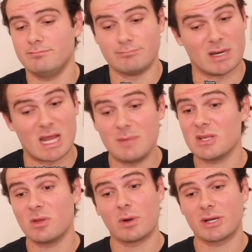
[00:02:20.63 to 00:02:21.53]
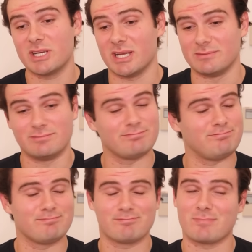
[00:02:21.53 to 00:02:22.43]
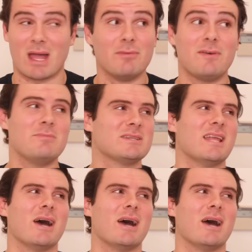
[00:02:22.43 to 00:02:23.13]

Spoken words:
My name's on the worksheet. I'm famous now.